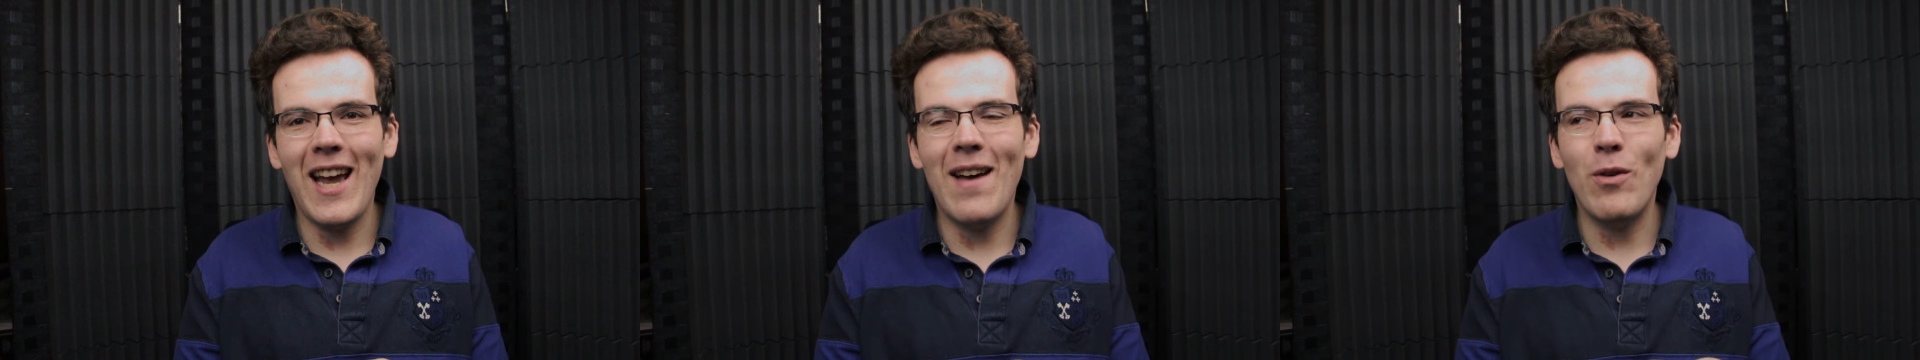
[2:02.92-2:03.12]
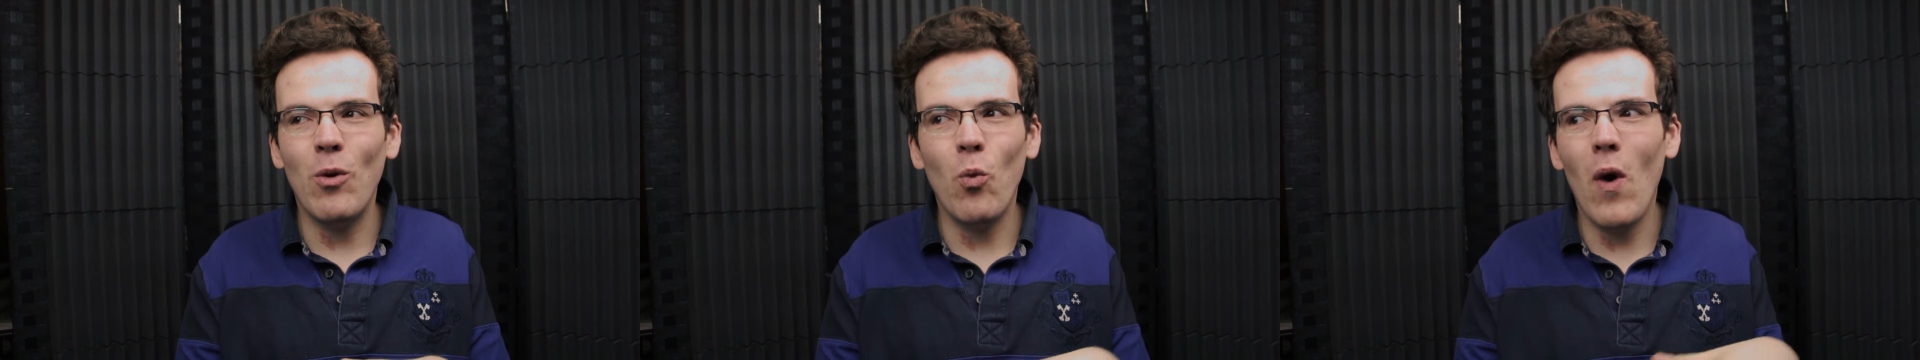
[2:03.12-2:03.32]

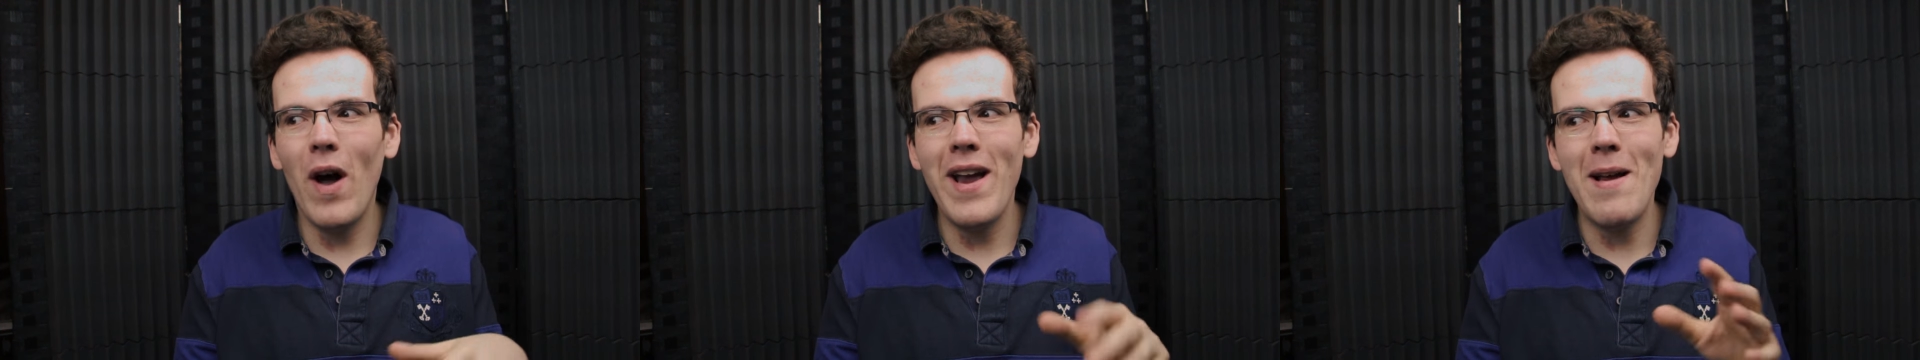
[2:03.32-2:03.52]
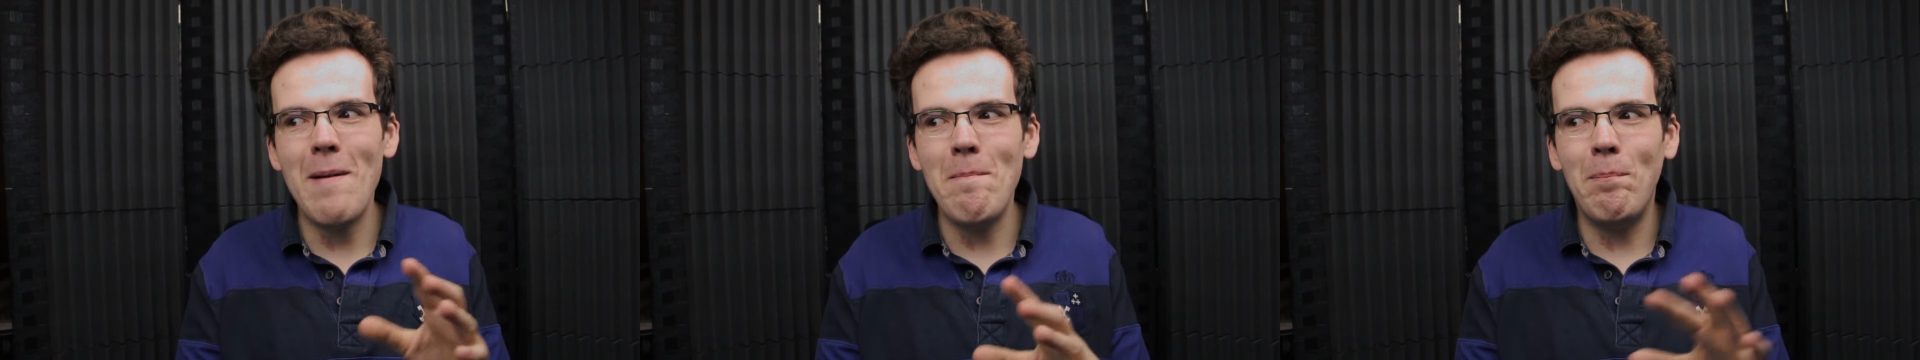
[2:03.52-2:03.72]
have a
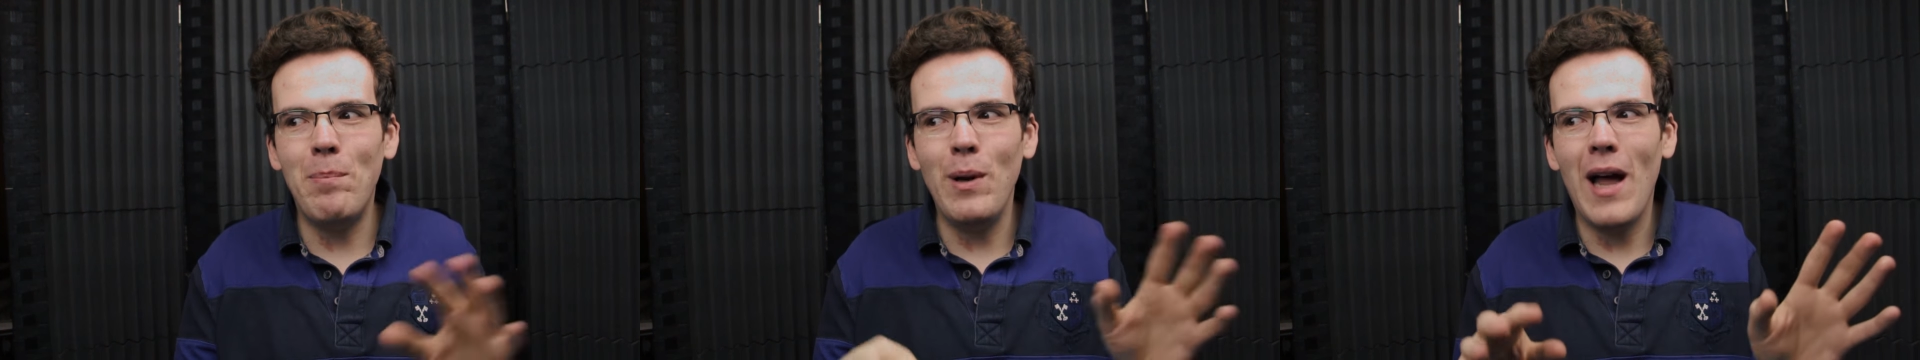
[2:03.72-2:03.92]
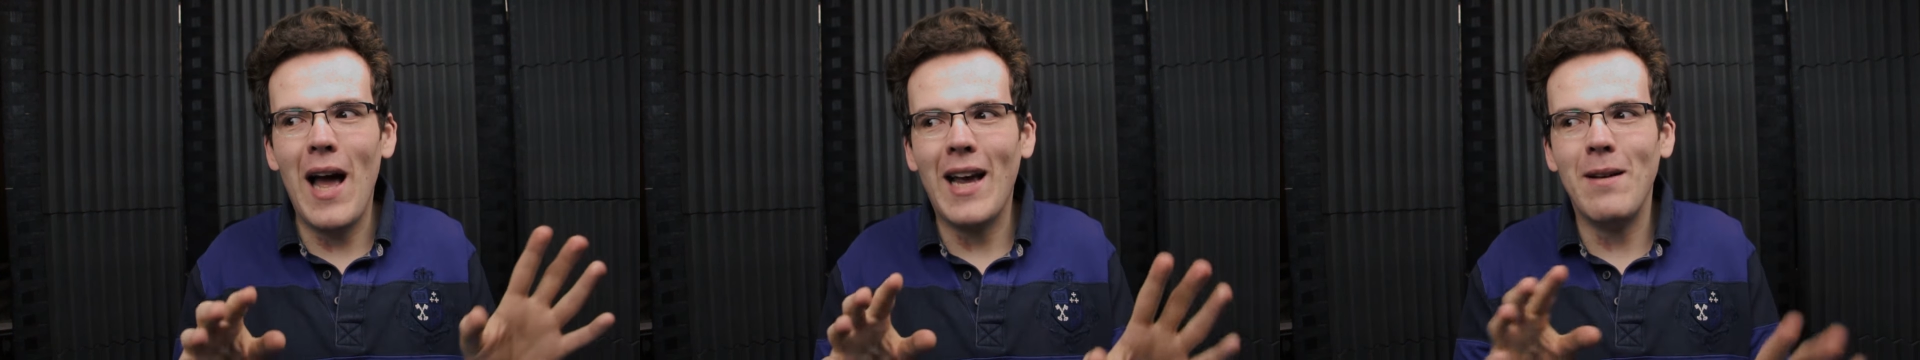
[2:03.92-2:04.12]
white,
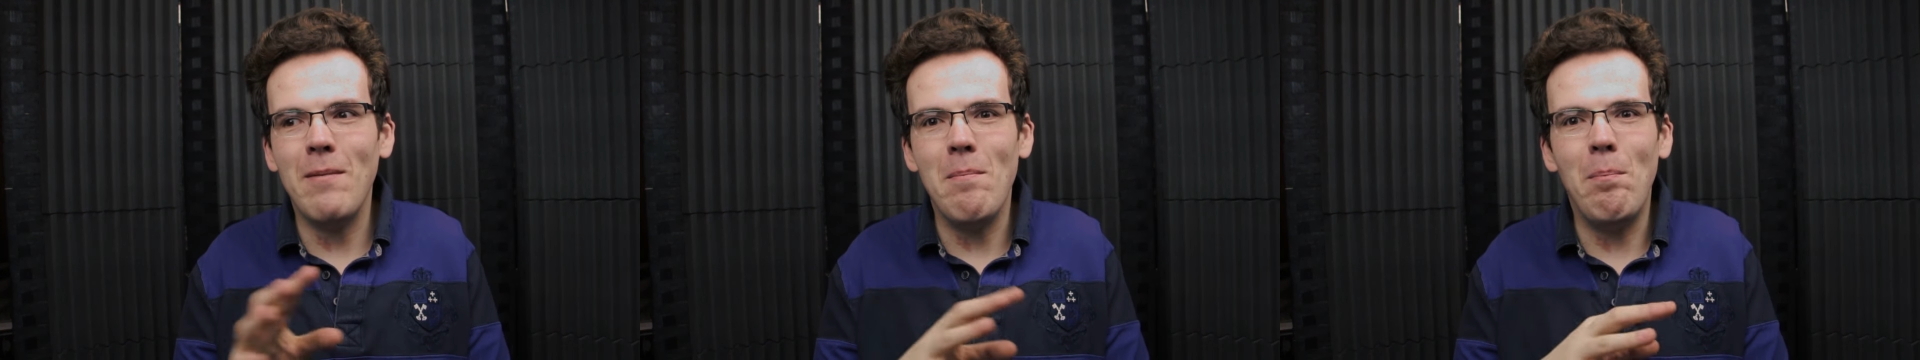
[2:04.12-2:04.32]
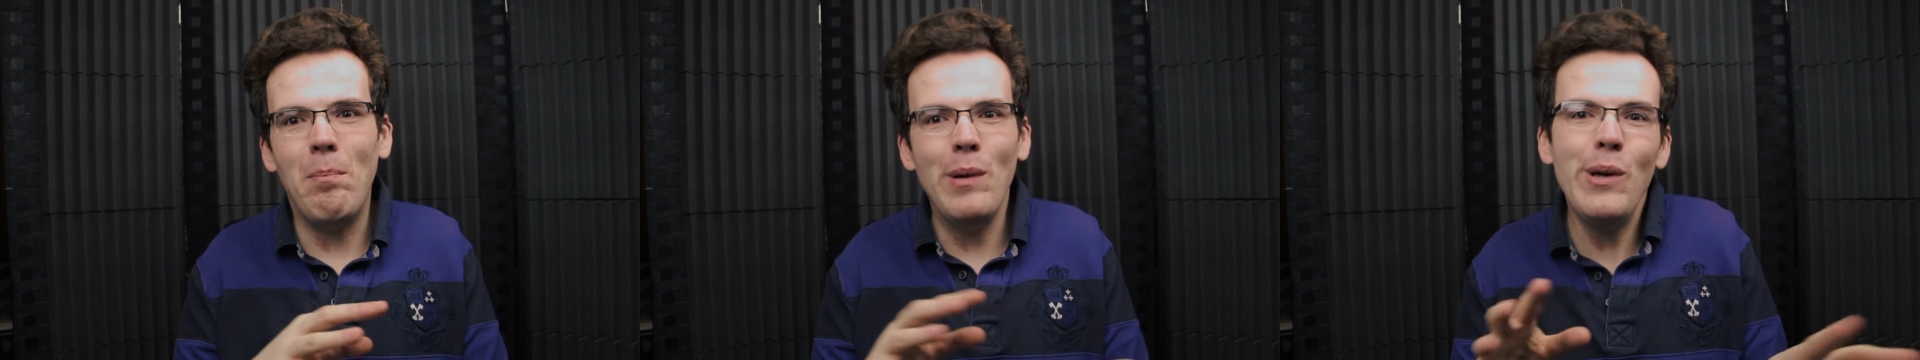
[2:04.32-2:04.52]
black
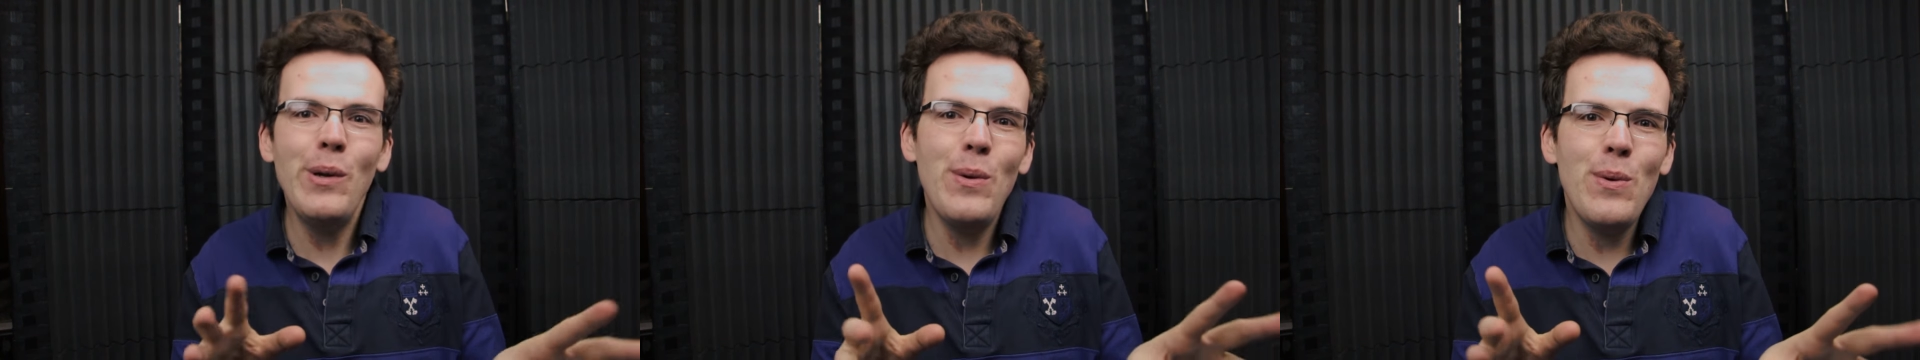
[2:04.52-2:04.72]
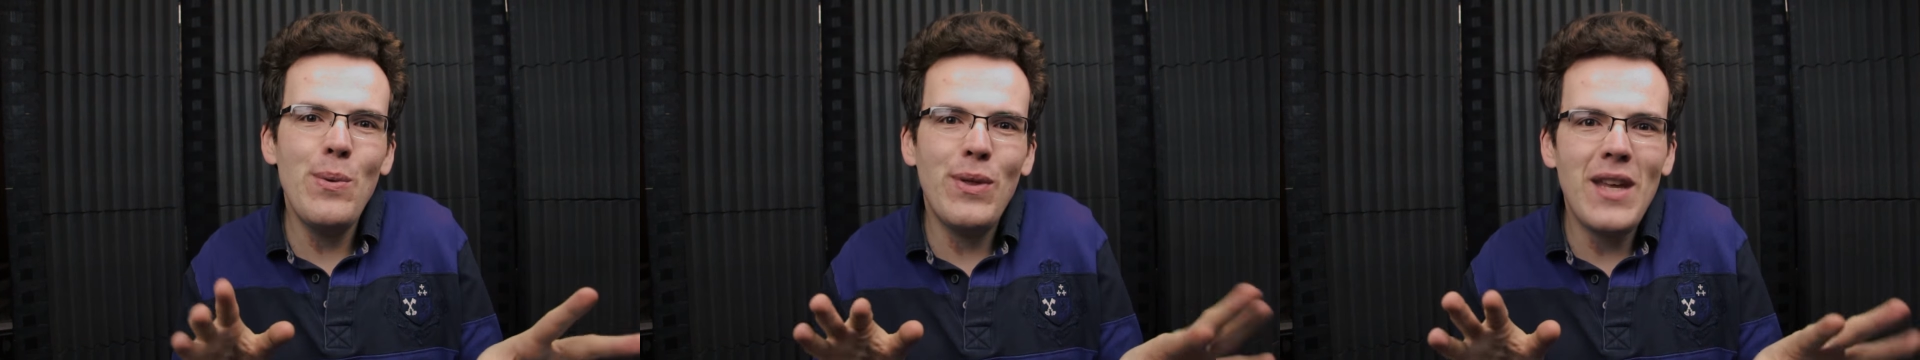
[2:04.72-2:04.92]
and
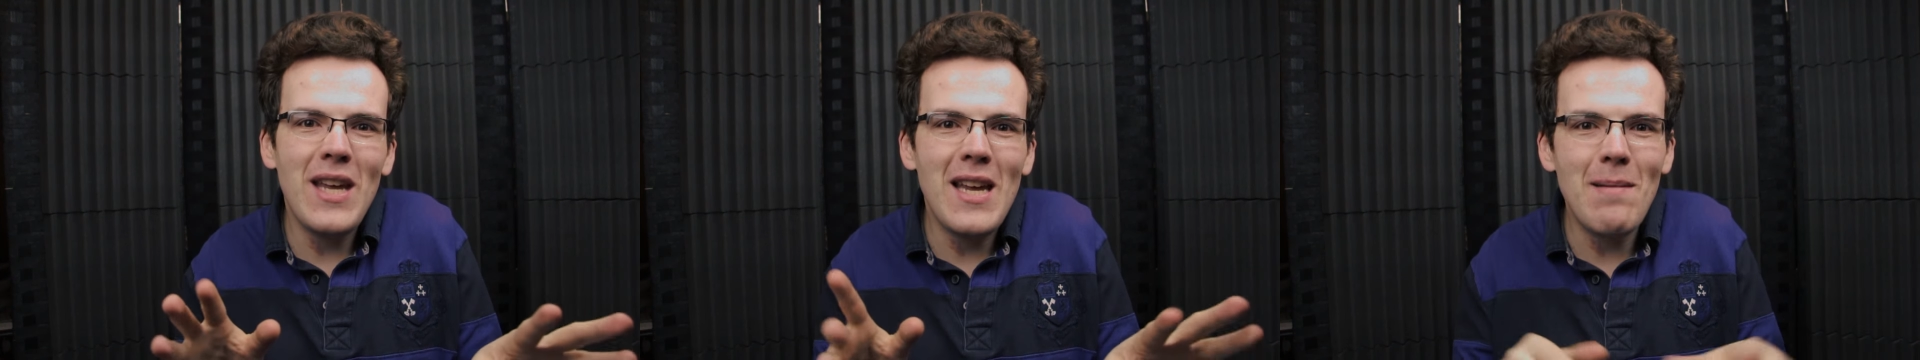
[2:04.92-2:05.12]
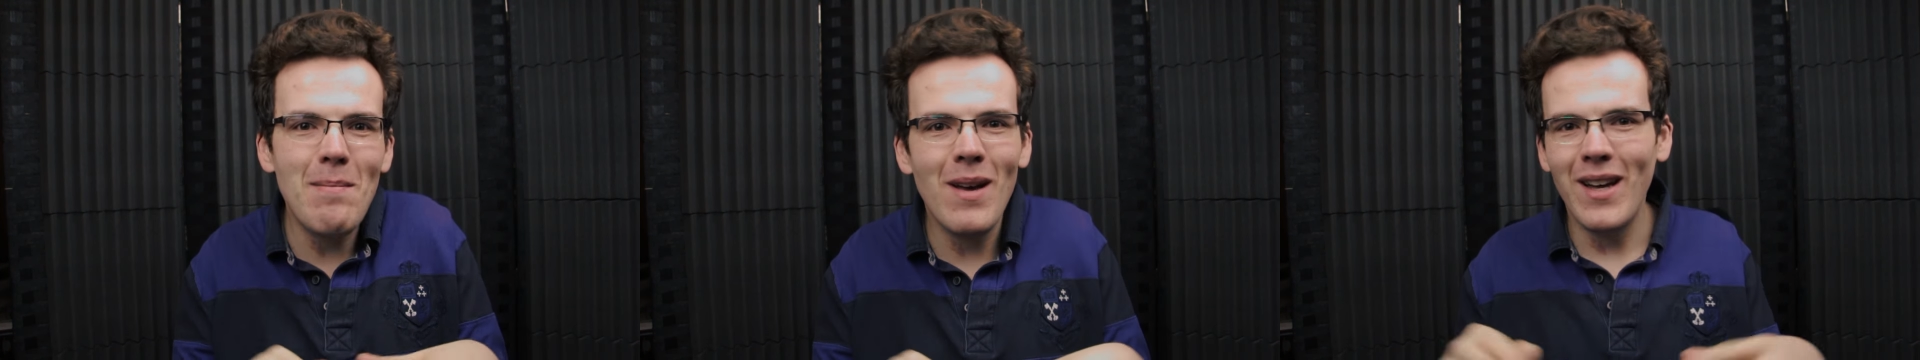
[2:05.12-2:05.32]
blue
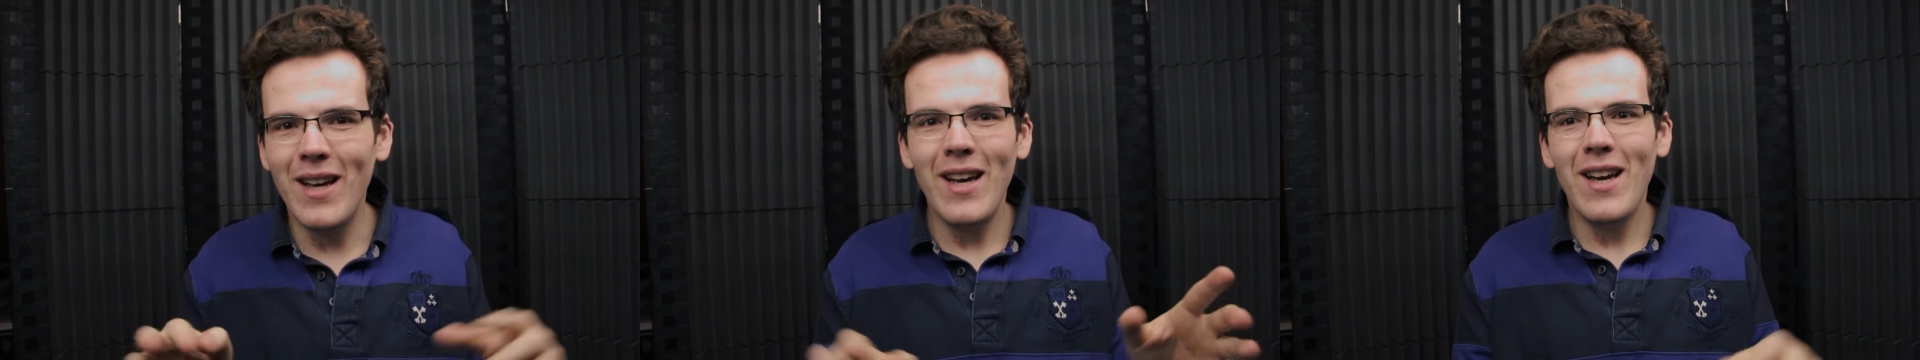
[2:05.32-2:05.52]
theme.